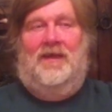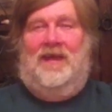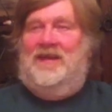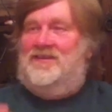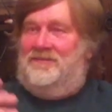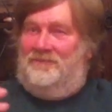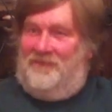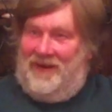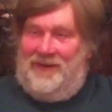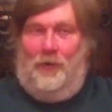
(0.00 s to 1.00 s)
he's
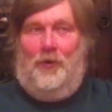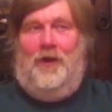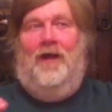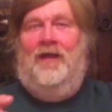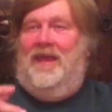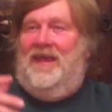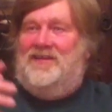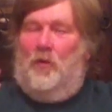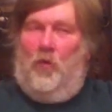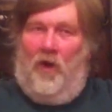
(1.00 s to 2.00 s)
fed longer,
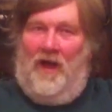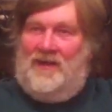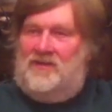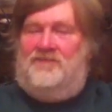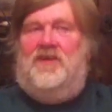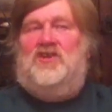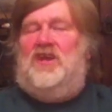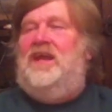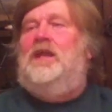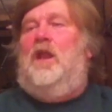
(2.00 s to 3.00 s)
he's a wiser
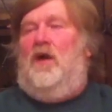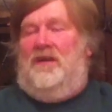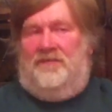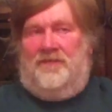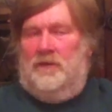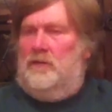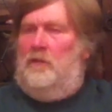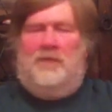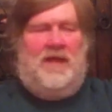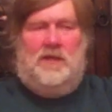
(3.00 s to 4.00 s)
fish in life,
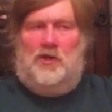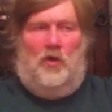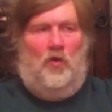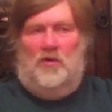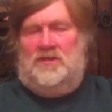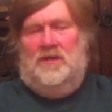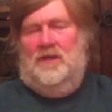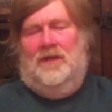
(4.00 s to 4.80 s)
not being caught.